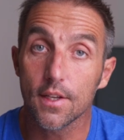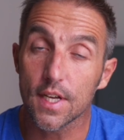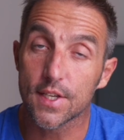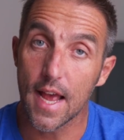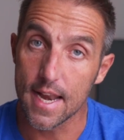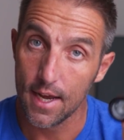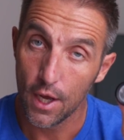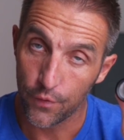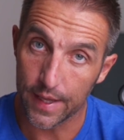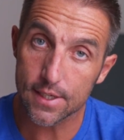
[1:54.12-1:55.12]
As I said,
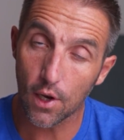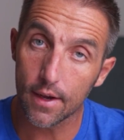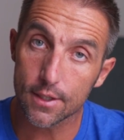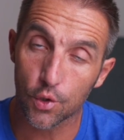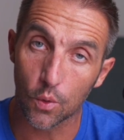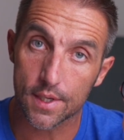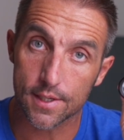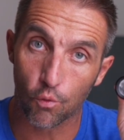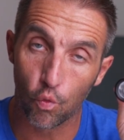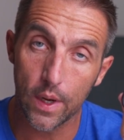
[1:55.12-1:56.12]
these light
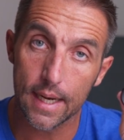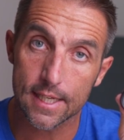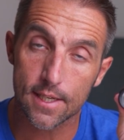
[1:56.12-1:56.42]
sources are really